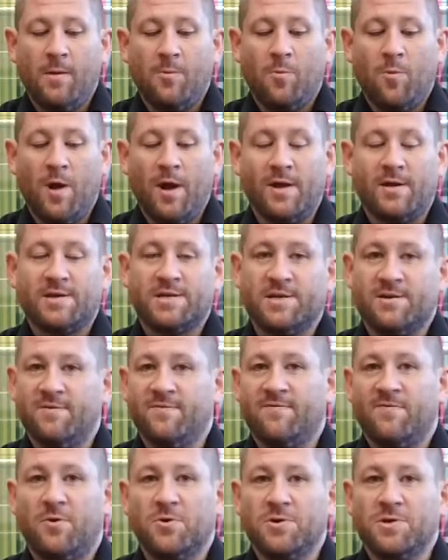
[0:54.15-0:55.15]
whilst
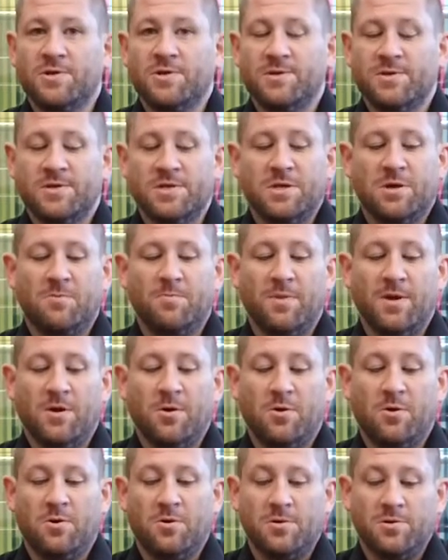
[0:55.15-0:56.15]
avoiding the zombie
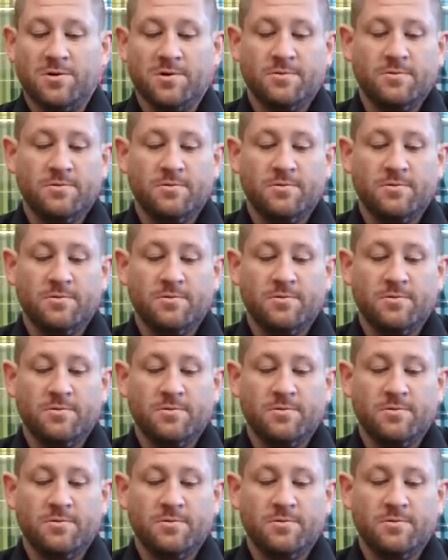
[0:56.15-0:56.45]
horde.